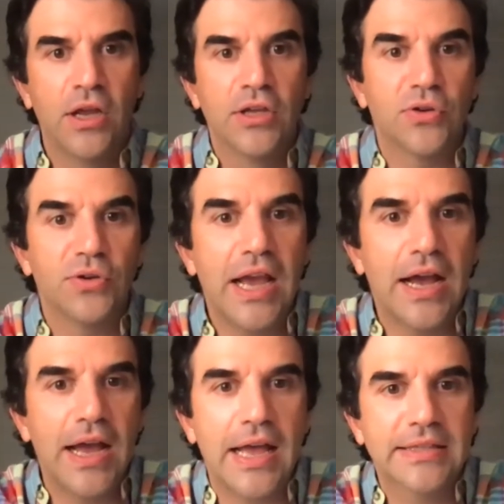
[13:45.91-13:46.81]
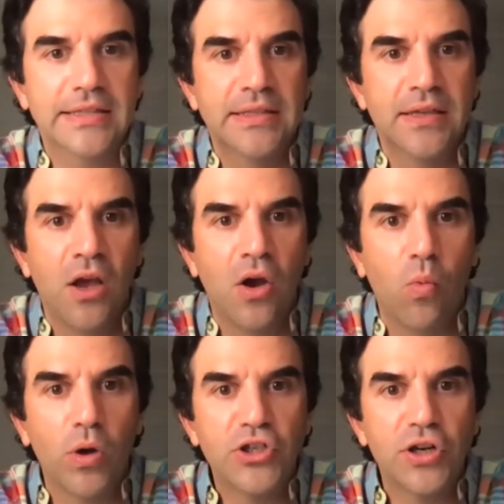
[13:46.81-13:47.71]
So Neha asks,
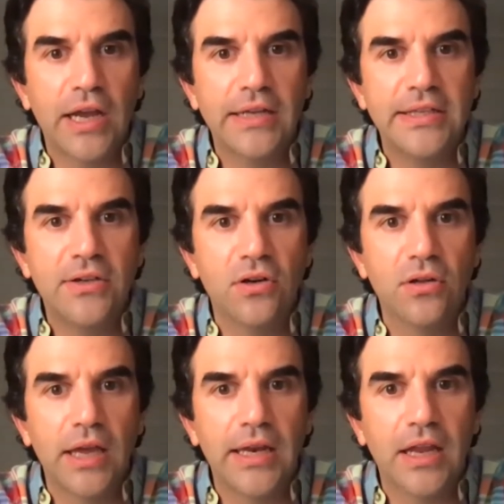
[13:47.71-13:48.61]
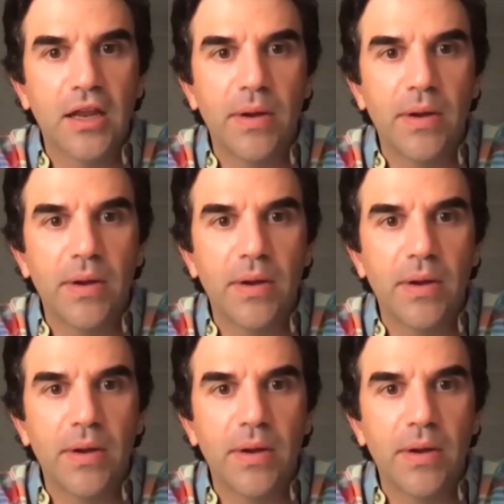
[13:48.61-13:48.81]
what should an ideal lighting